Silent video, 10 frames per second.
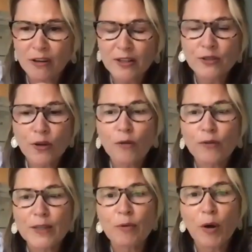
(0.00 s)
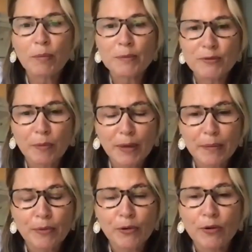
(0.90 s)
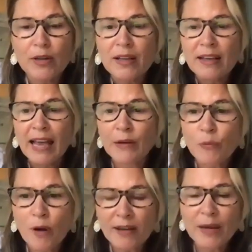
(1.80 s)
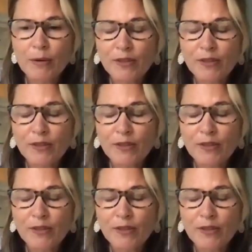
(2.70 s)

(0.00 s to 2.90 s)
to solve these problems for people and working with the